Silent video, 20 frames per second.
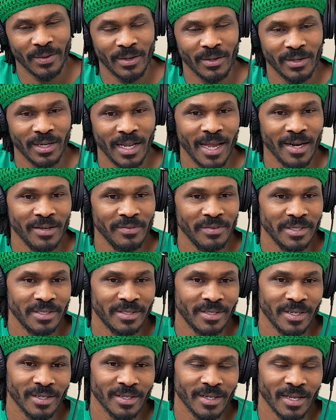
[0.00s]
Well, a lot of
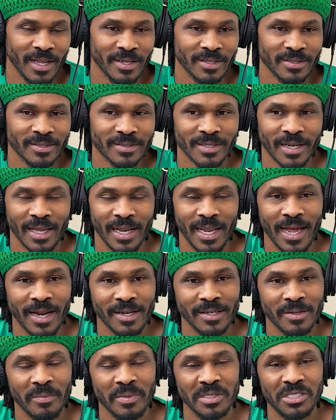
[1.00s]
it, it, a lot
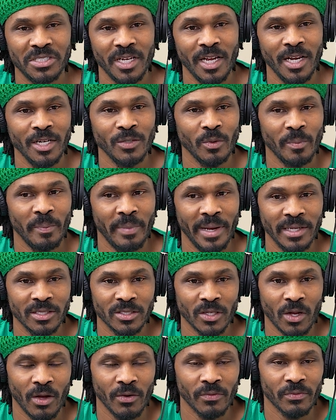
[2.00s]
of the machines were
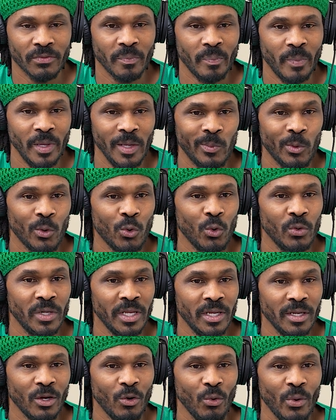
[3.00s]
based off people who
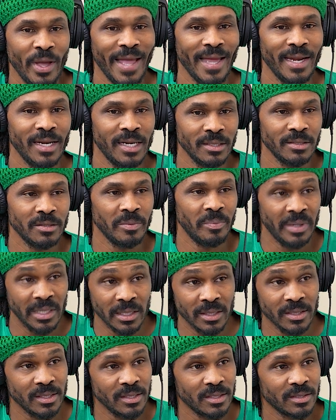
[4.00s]
did who had
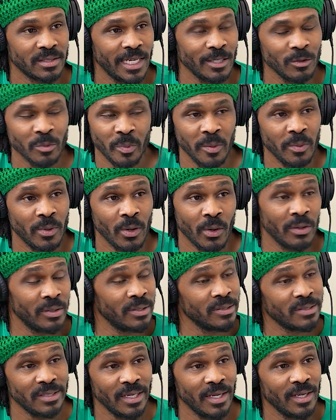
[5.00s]
disabilities. That's what right. people don't
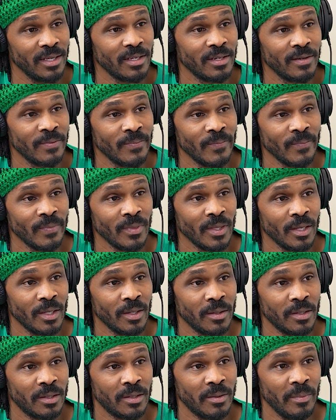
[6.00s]
understand. Right
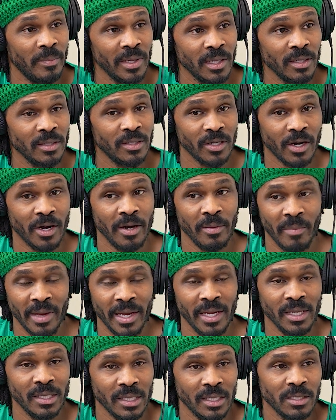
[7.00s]
the military
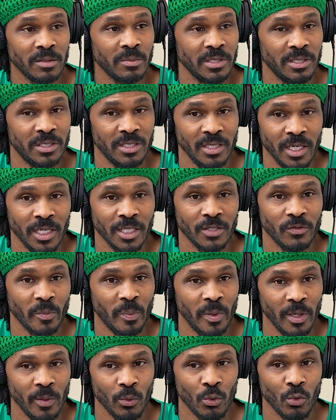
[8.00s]
made these machines for
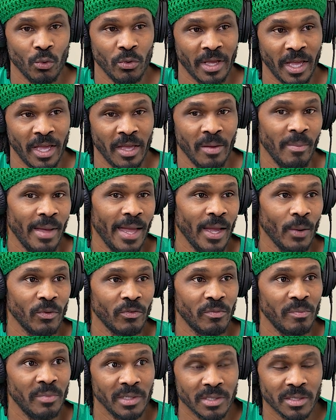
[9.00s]
people who came back
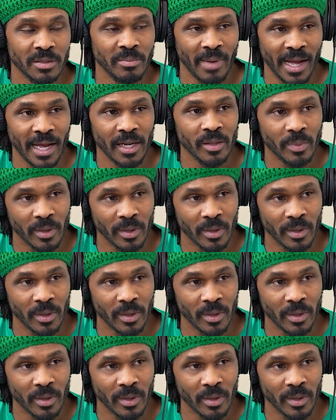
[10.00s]
with missing body